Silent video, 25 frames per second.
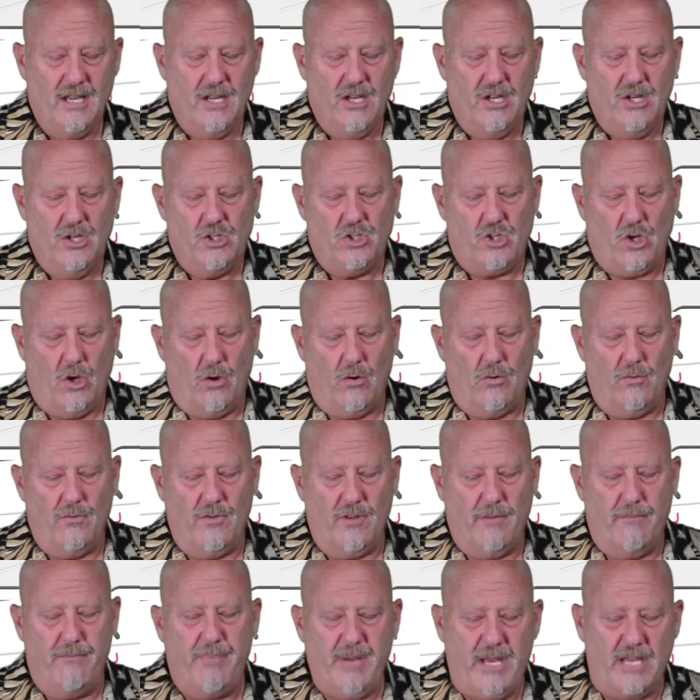So the
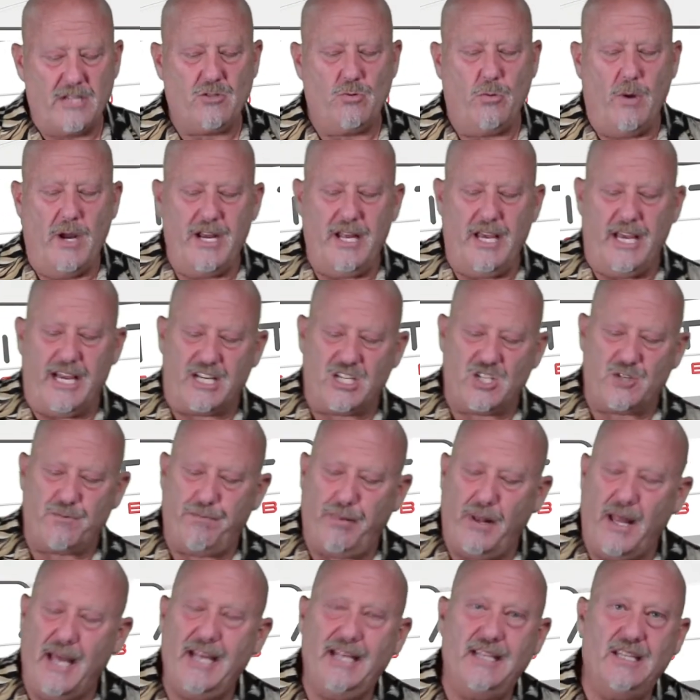best way to
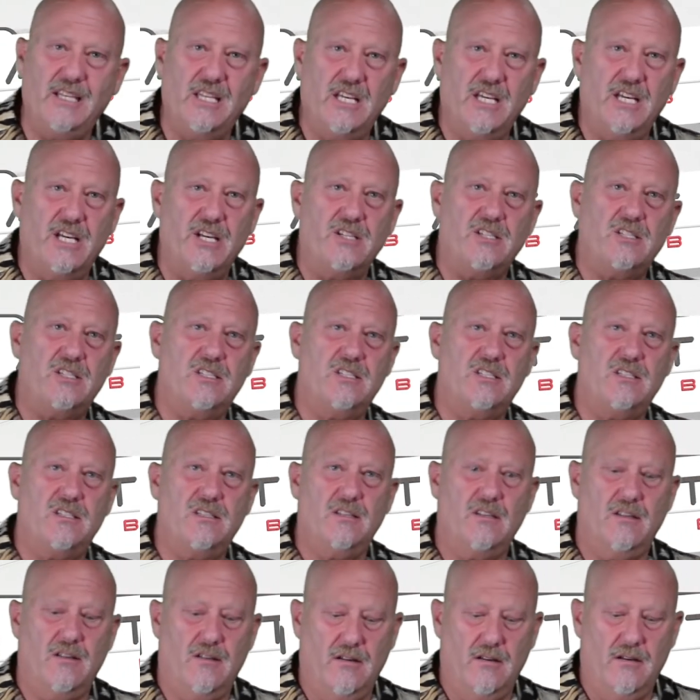explain this
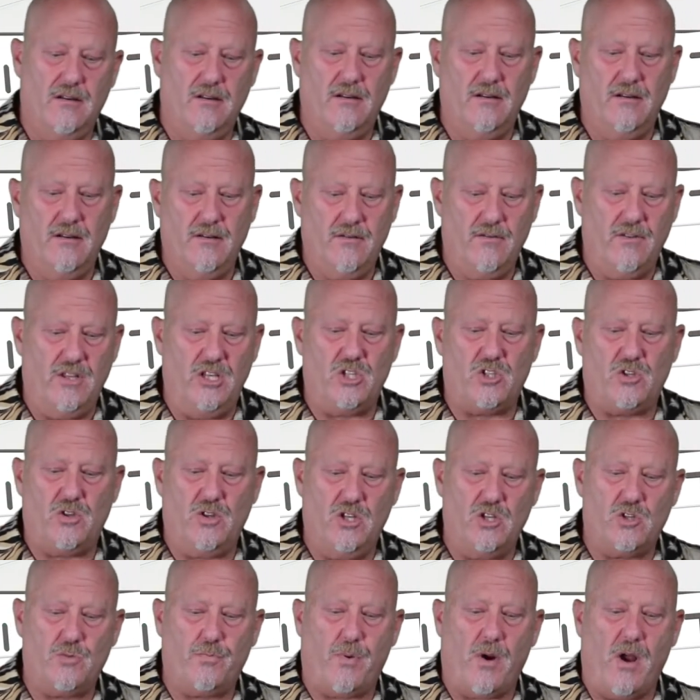
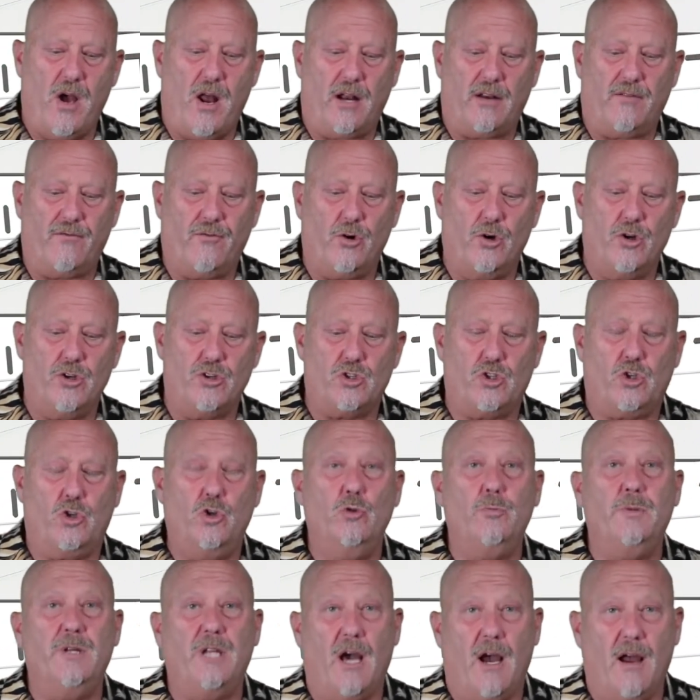product for a
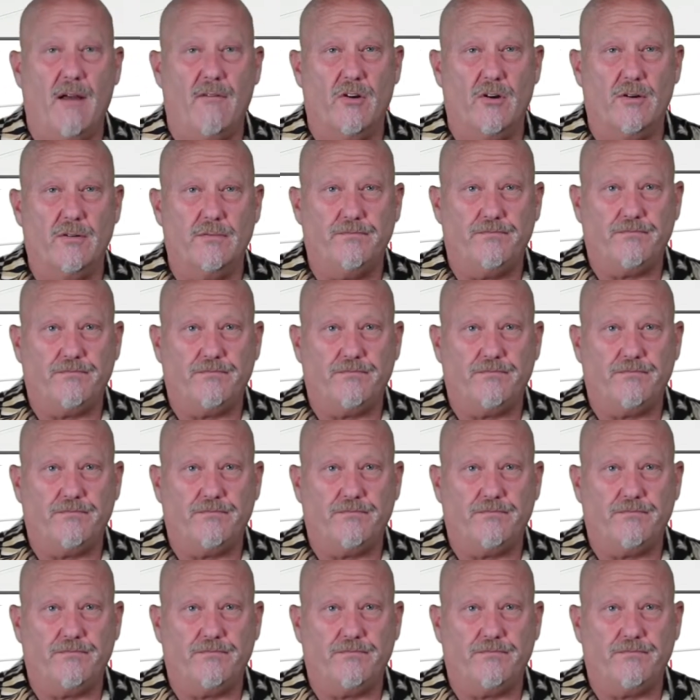scuba diver